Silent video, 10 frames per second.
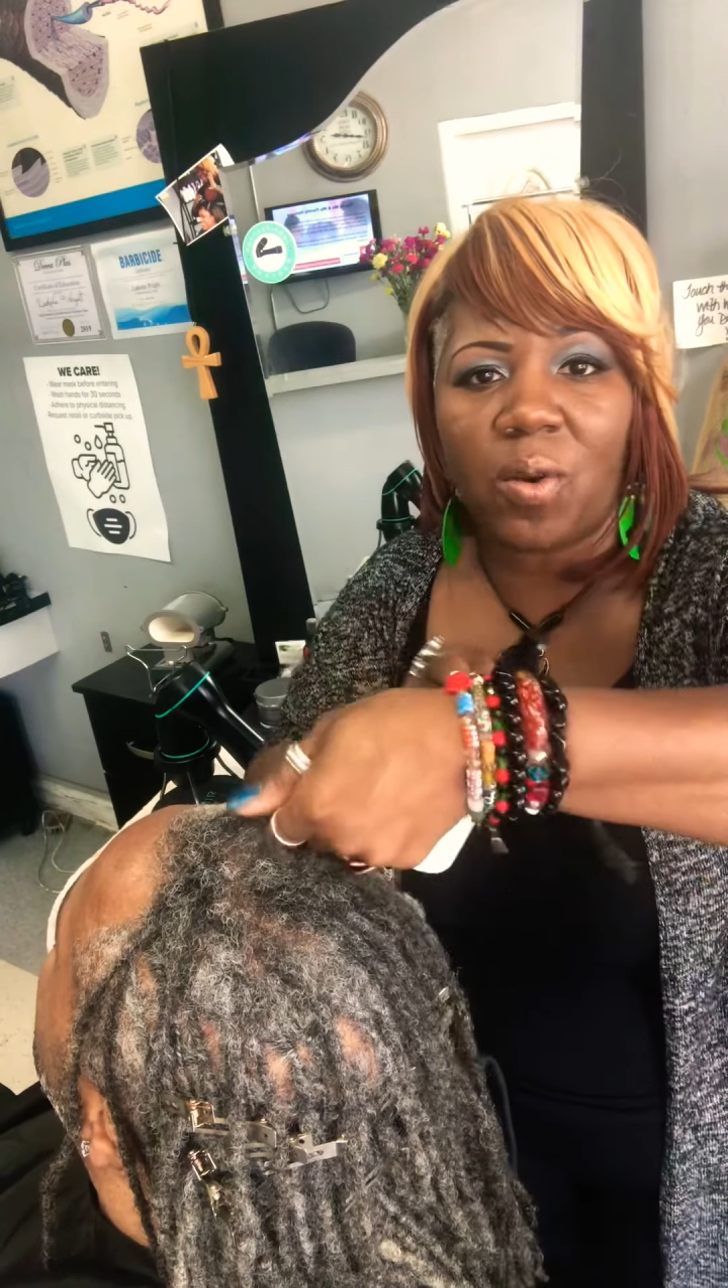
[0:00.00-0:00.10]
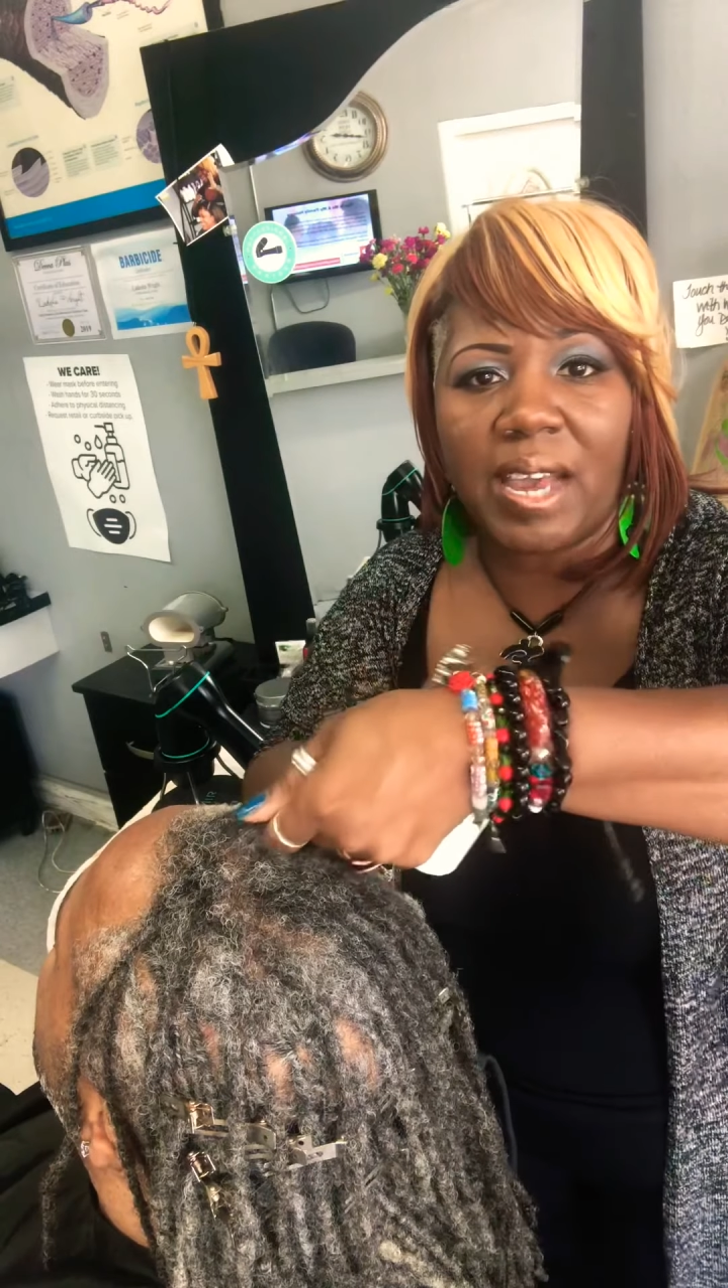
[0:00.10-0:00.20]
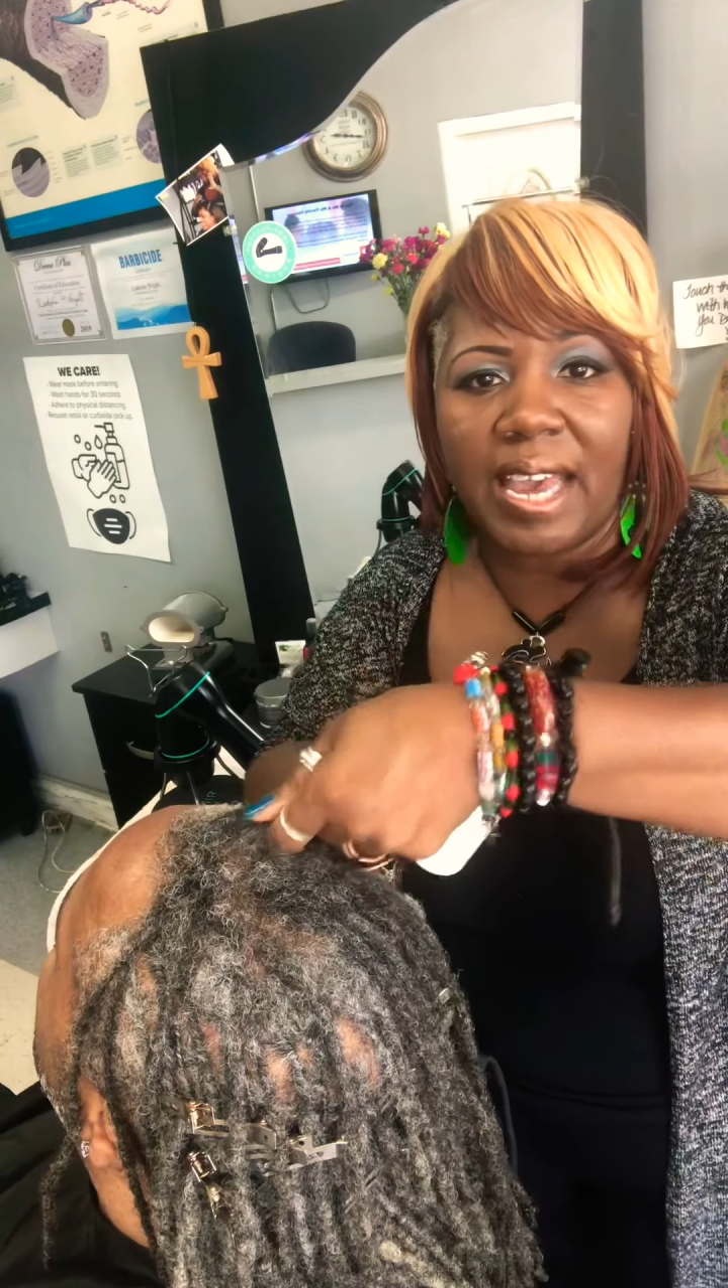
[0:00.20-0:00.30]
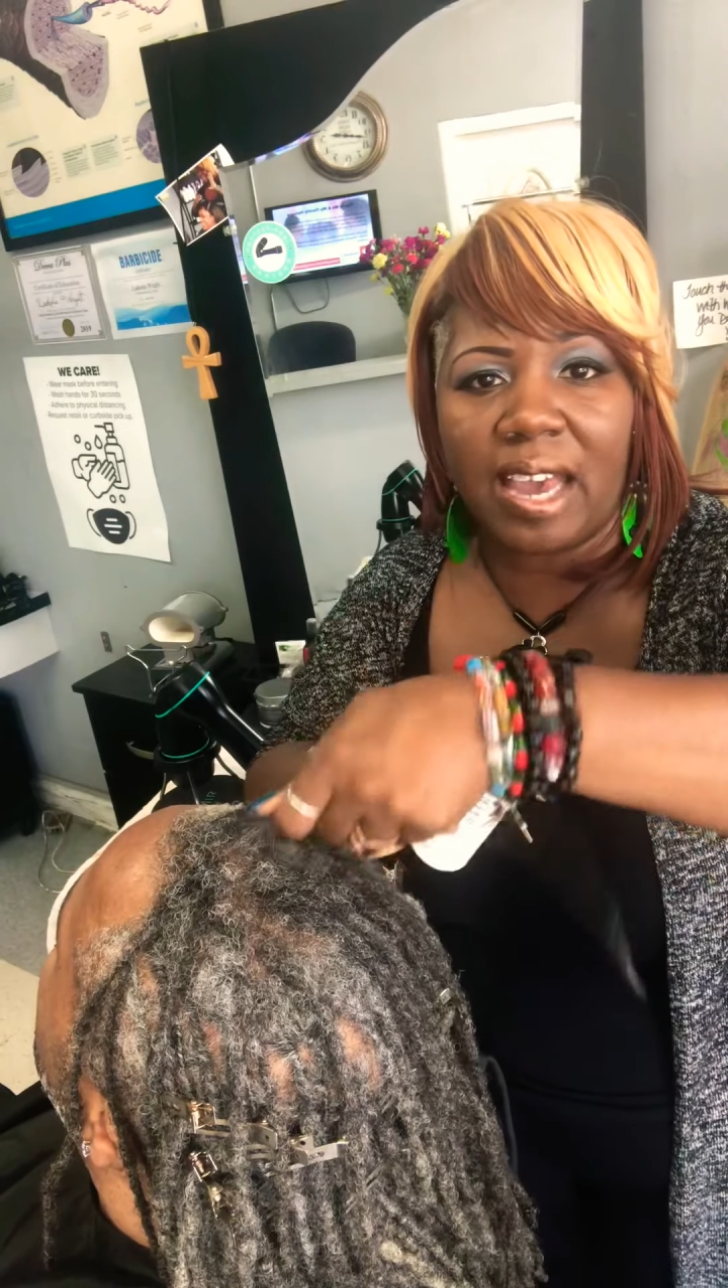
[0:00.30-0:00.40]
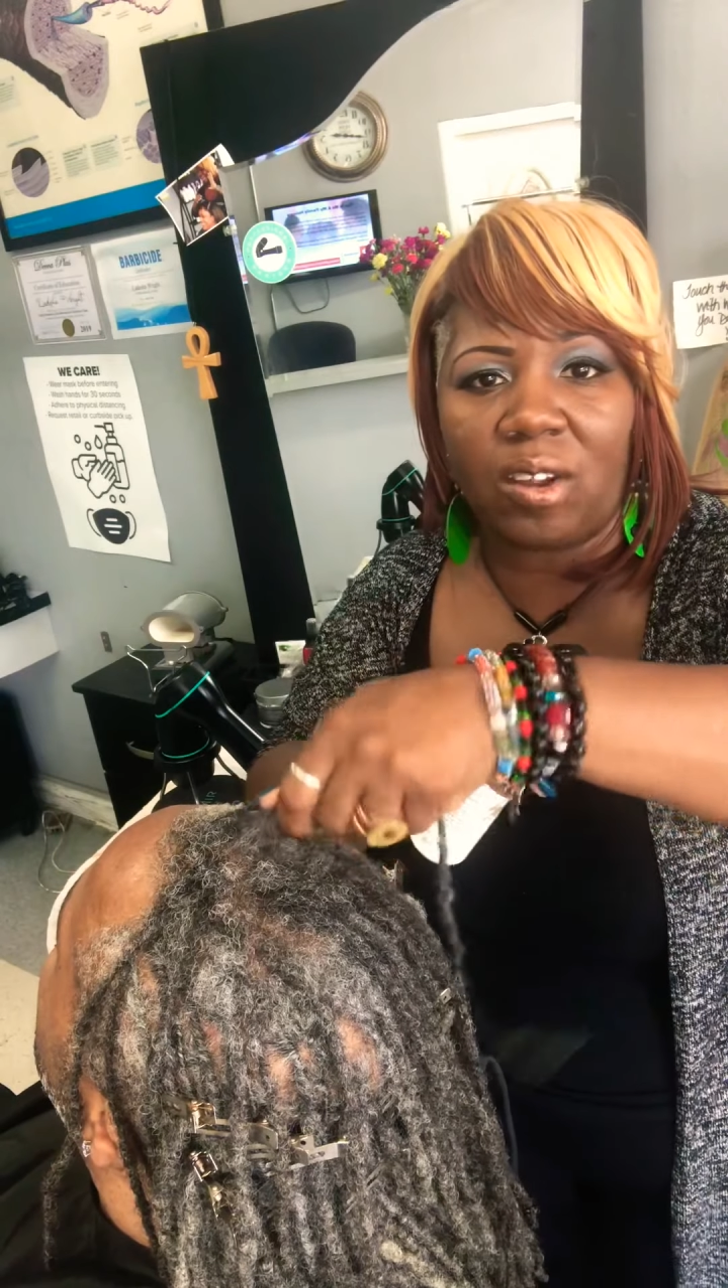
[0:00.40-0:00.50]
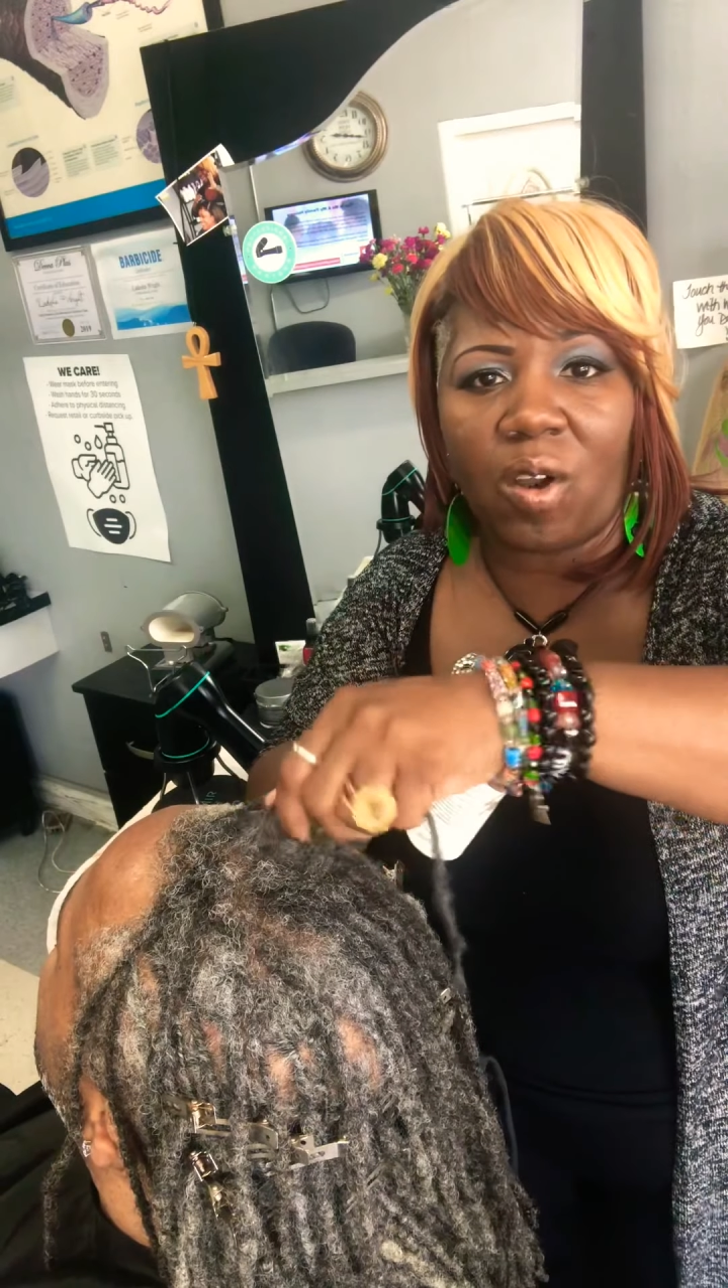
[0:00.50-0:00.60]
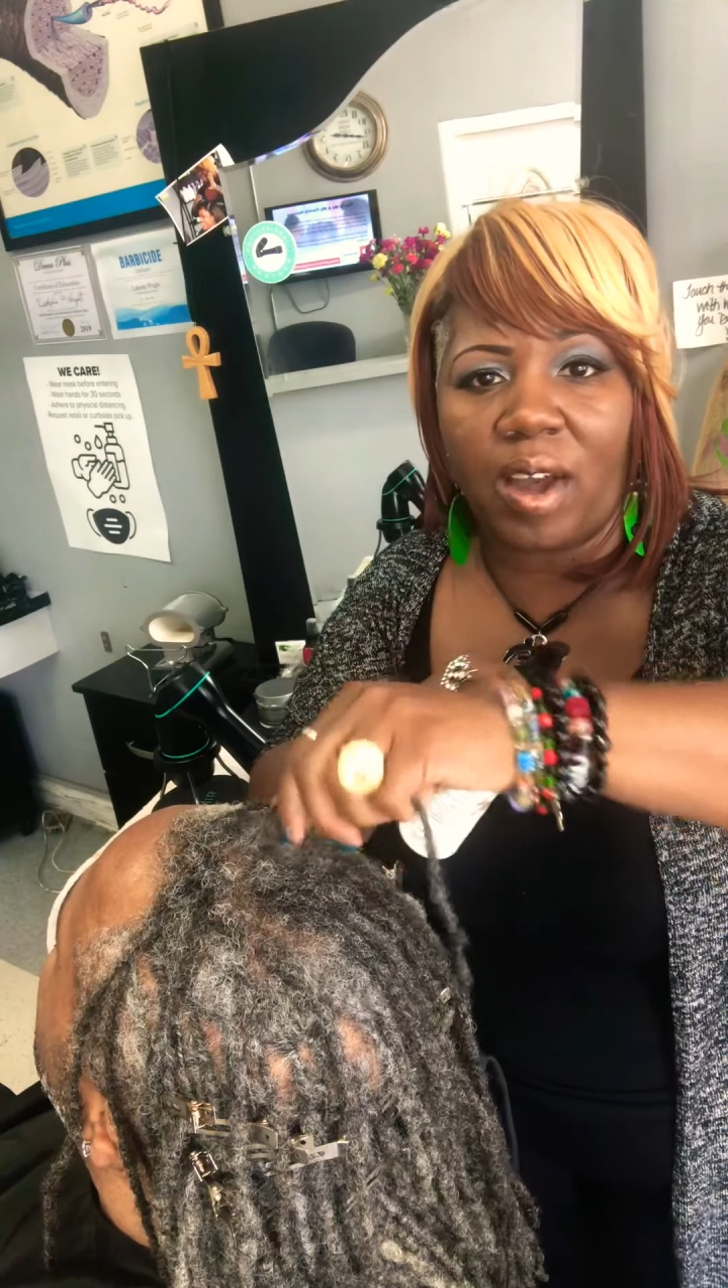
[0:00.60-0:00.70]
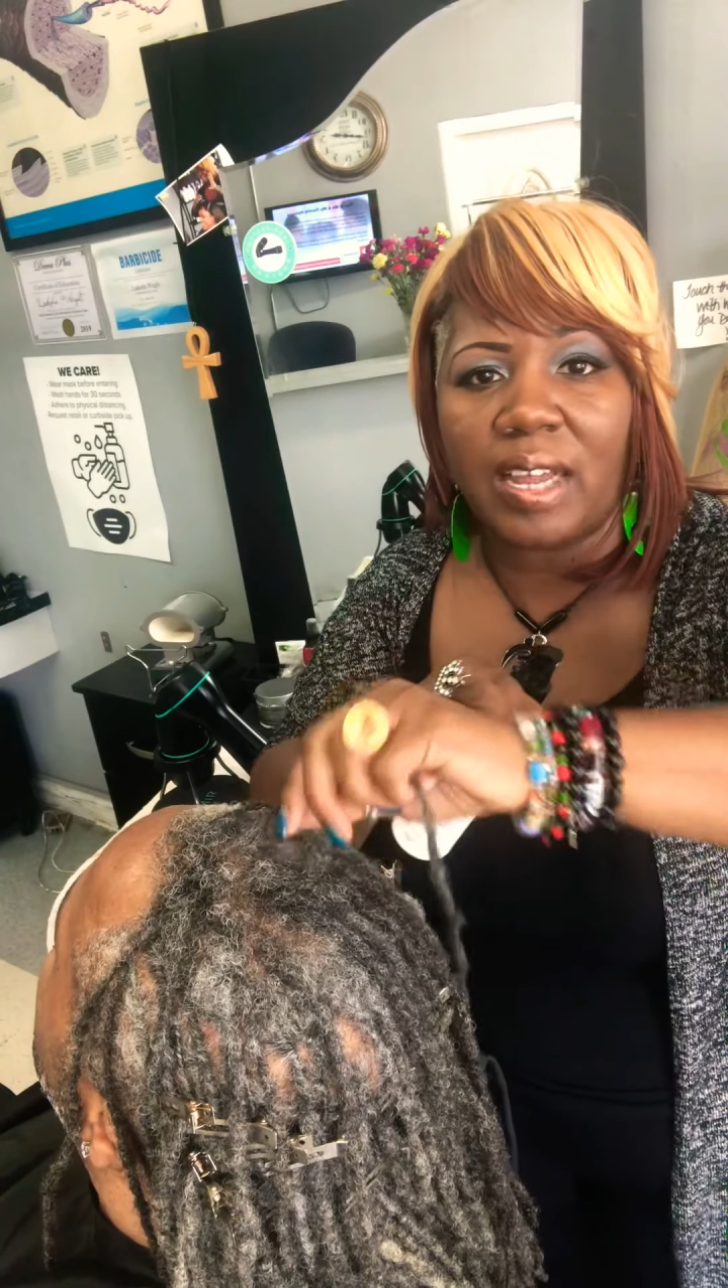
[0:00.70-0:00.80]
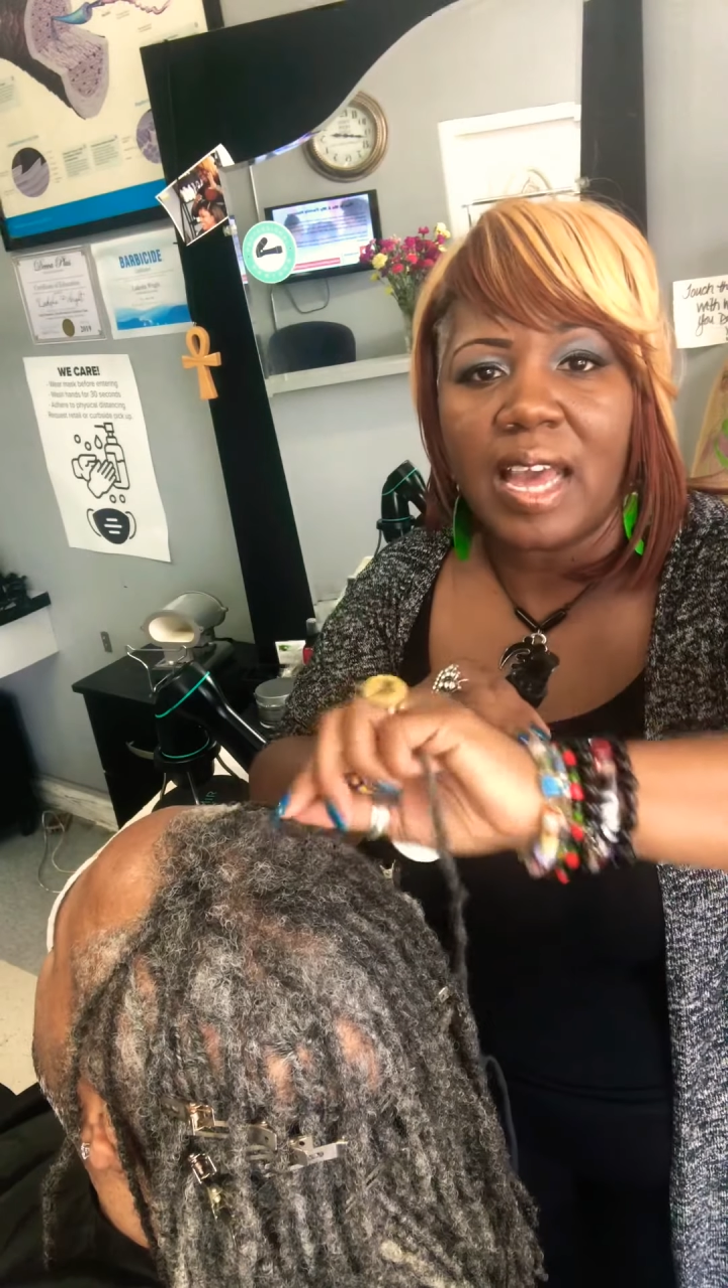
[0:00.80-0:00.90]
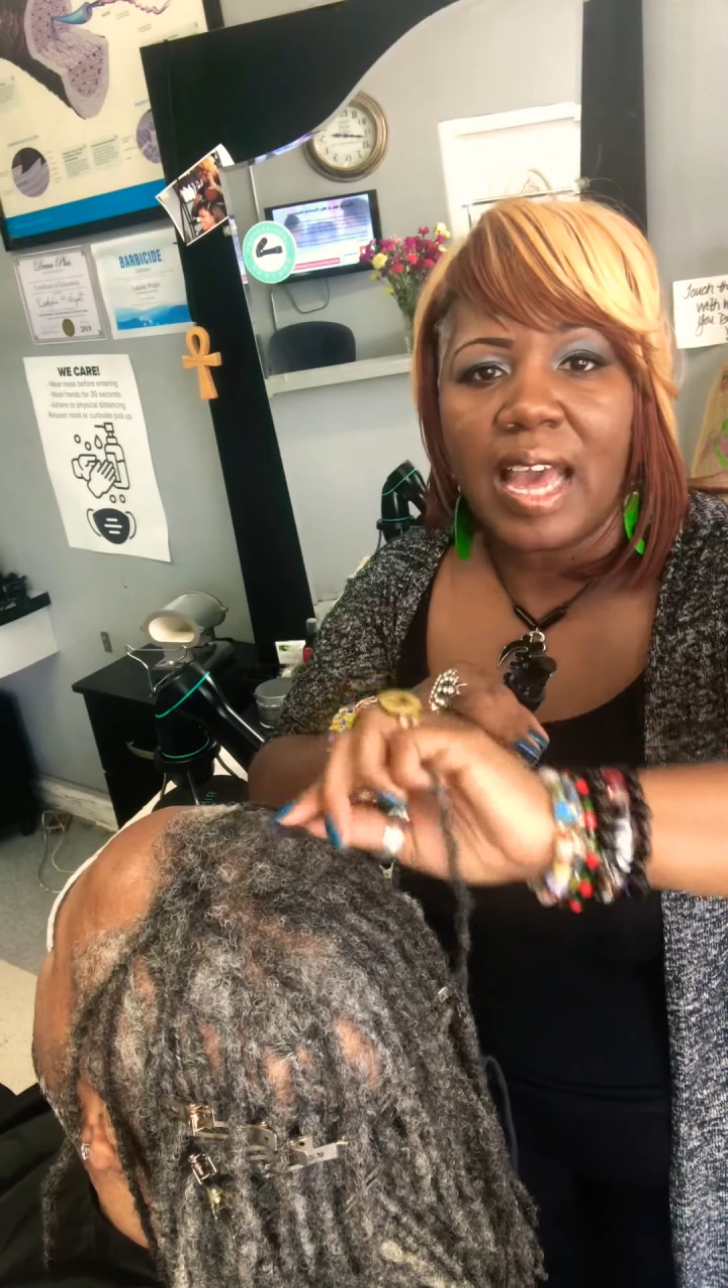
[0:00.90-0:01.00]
ahead on